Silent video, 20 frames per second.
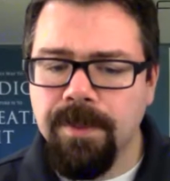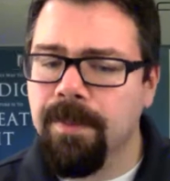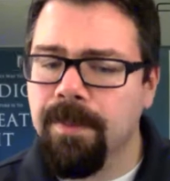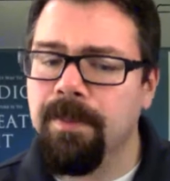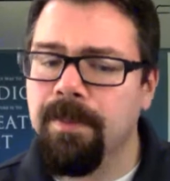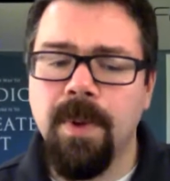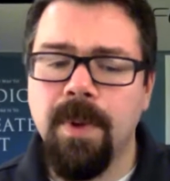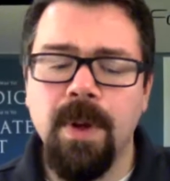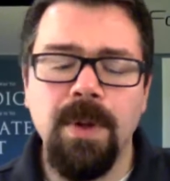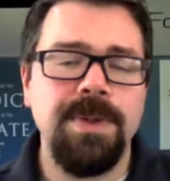
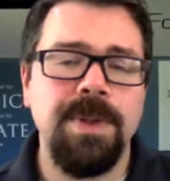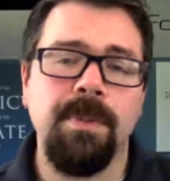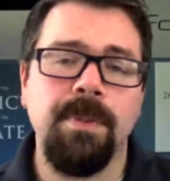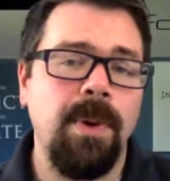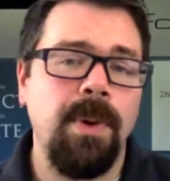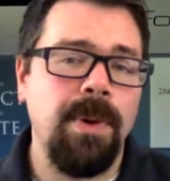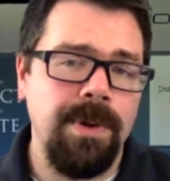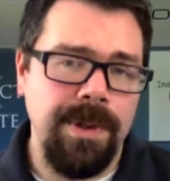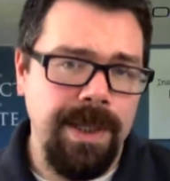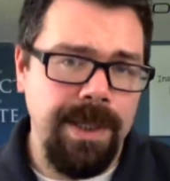Most
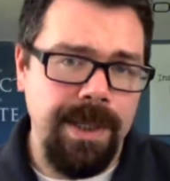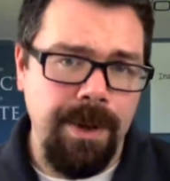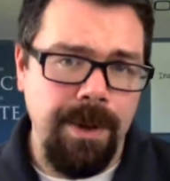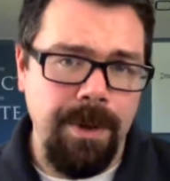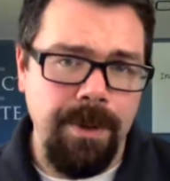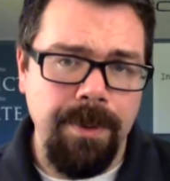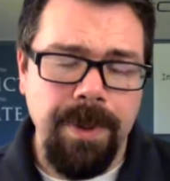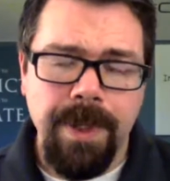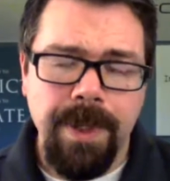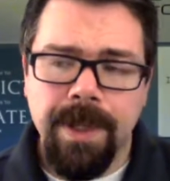importantly,
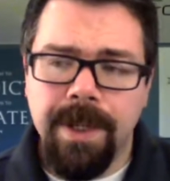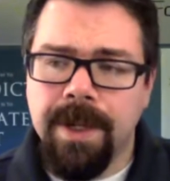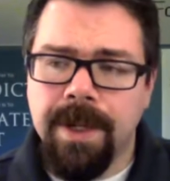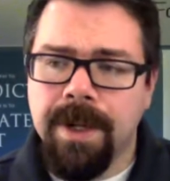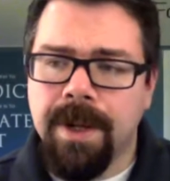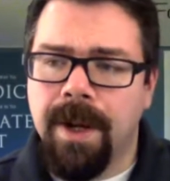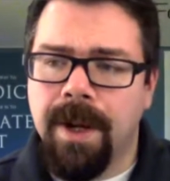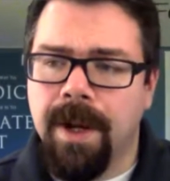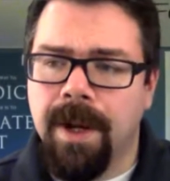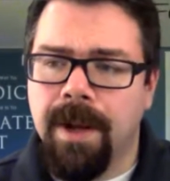though,
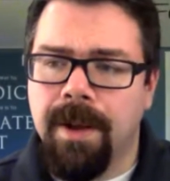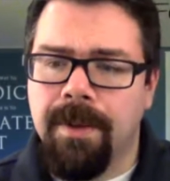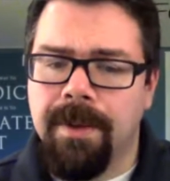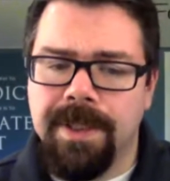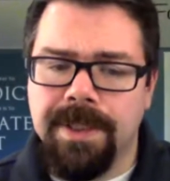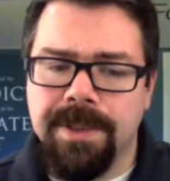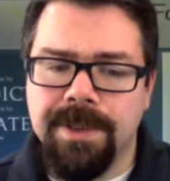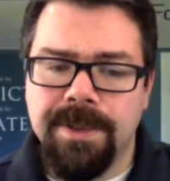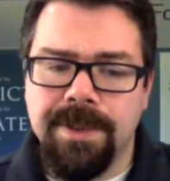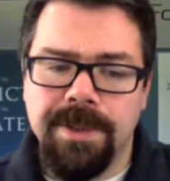
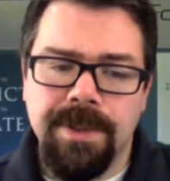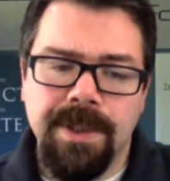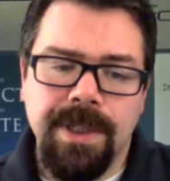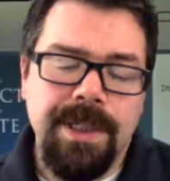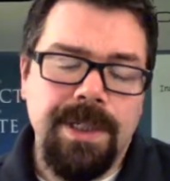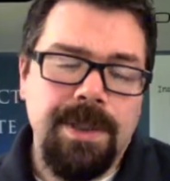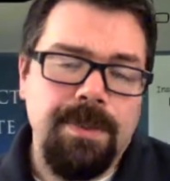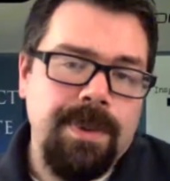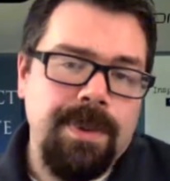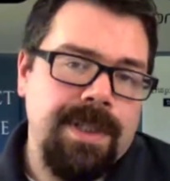is you
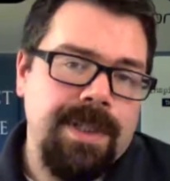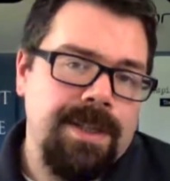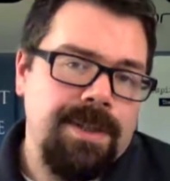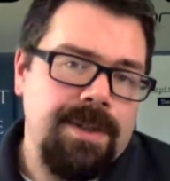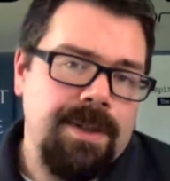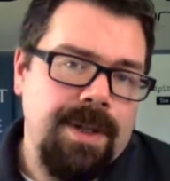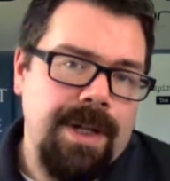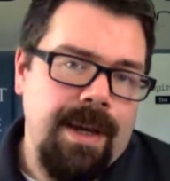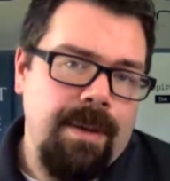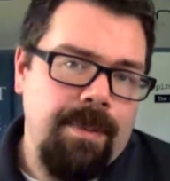need to split
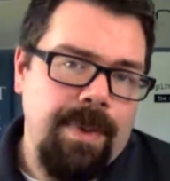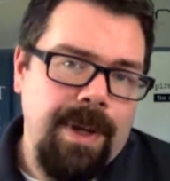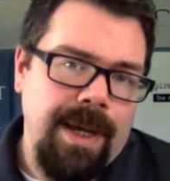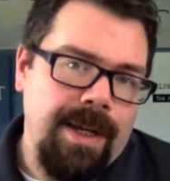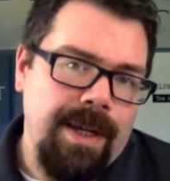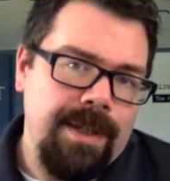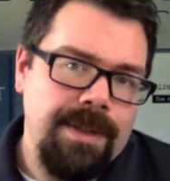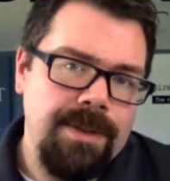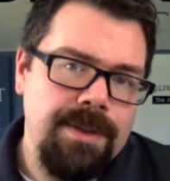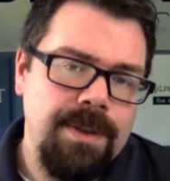test your
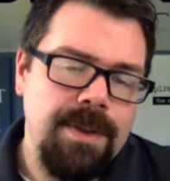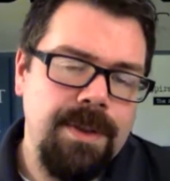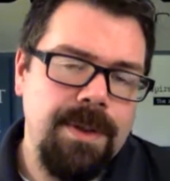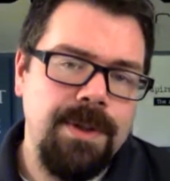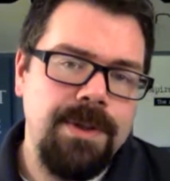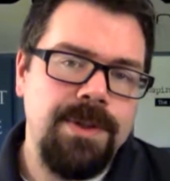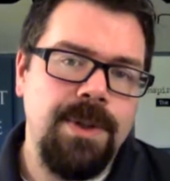campaigns.